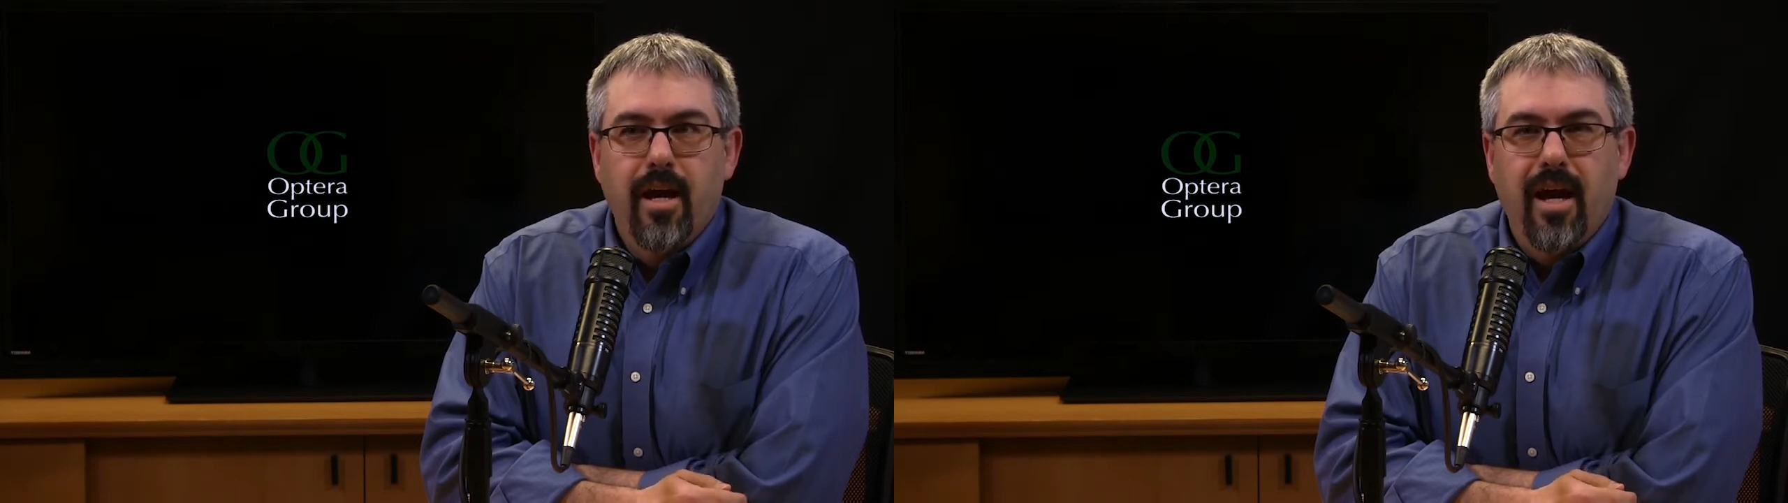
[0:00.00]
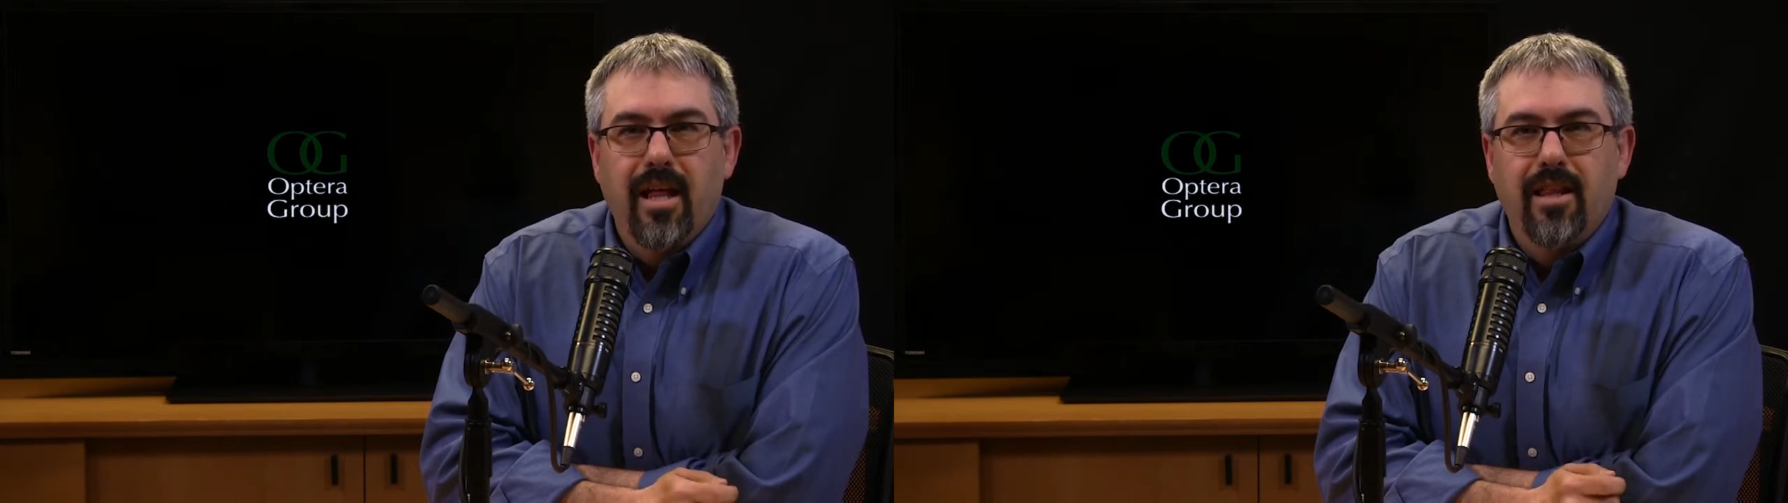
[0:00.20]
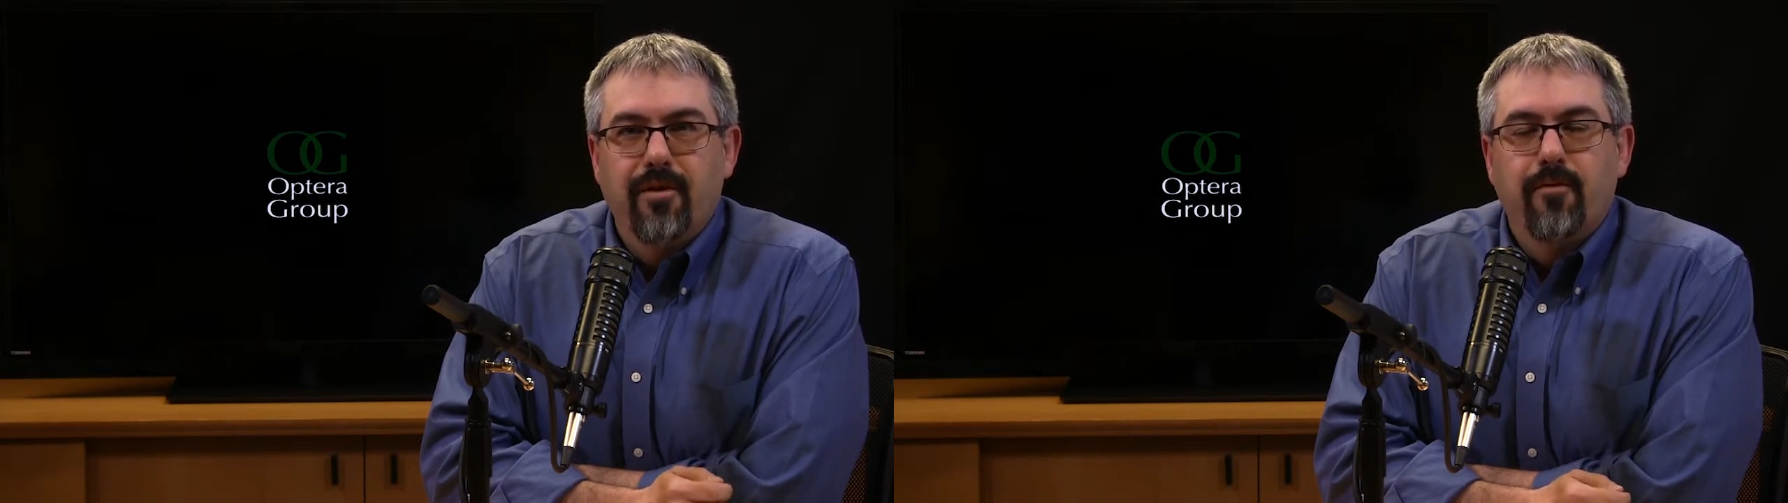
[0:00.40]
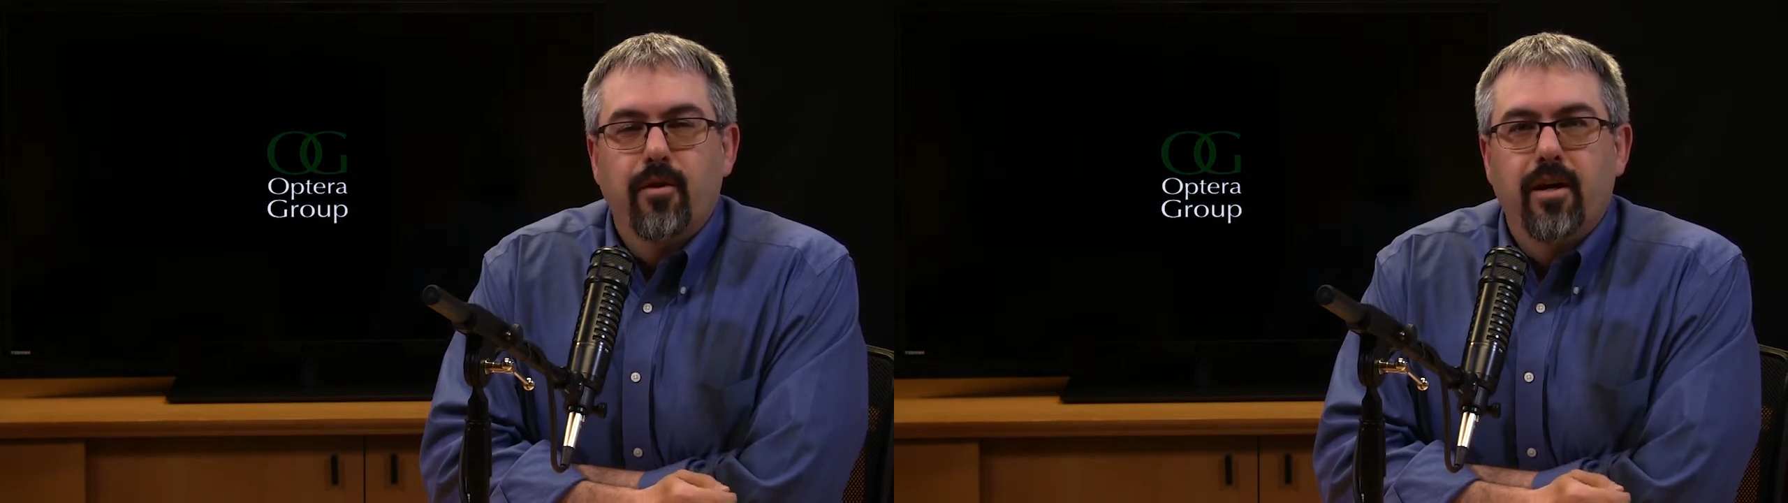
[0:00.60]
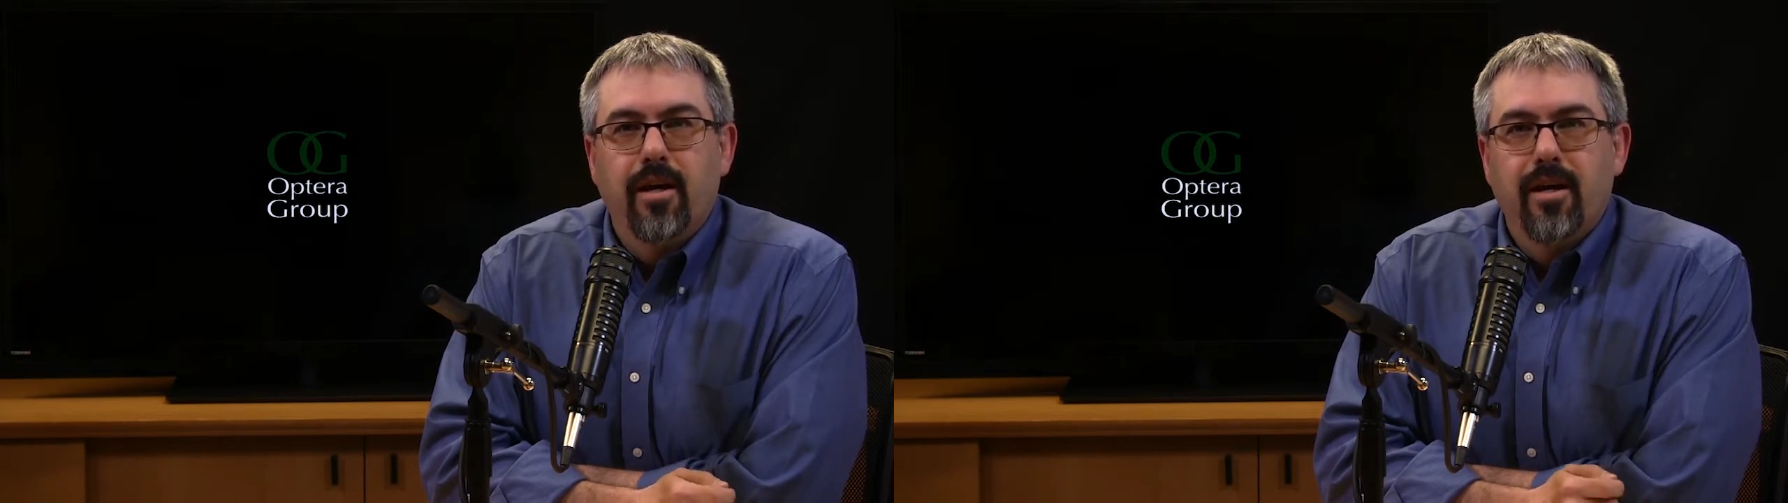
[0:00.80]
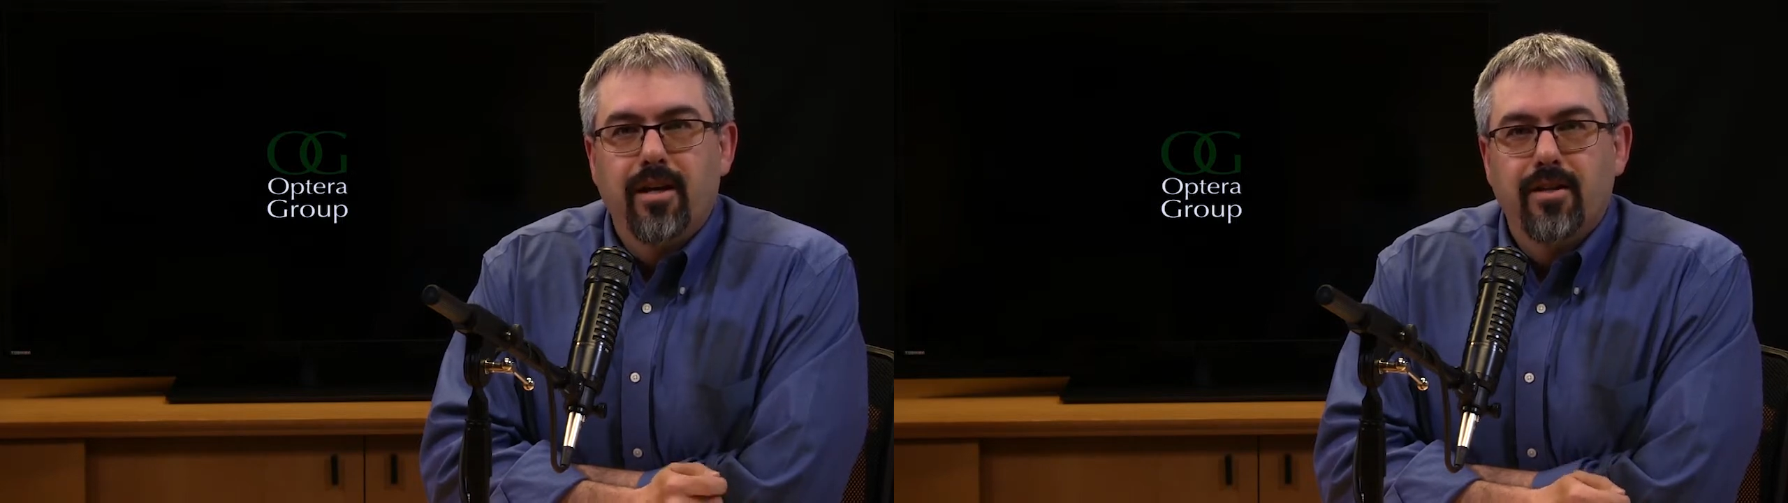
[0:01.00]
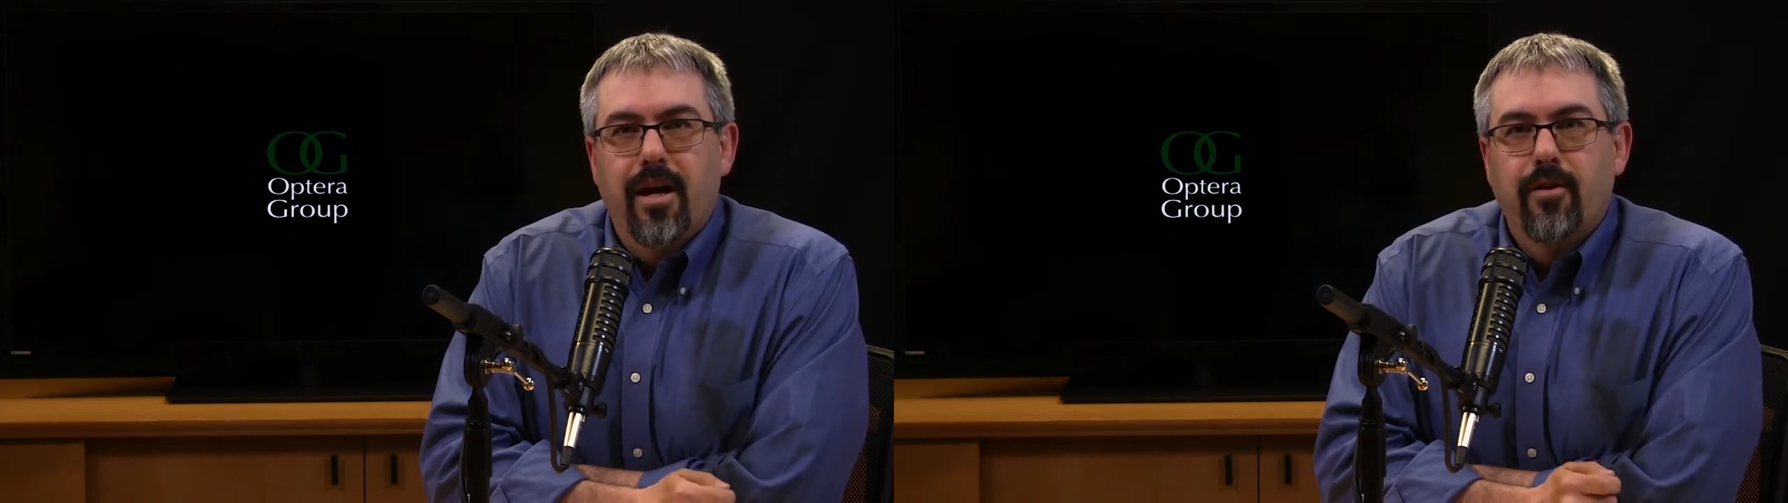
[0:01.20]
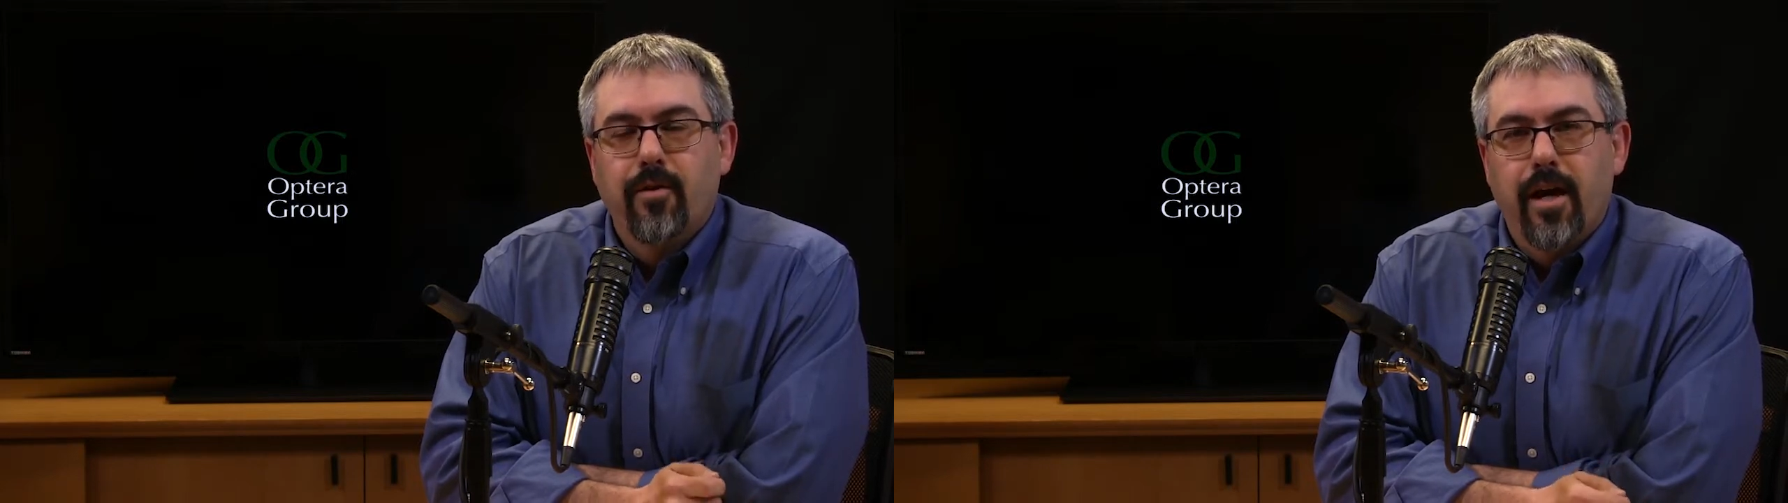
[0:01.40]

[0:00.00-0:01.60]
and they forget exactly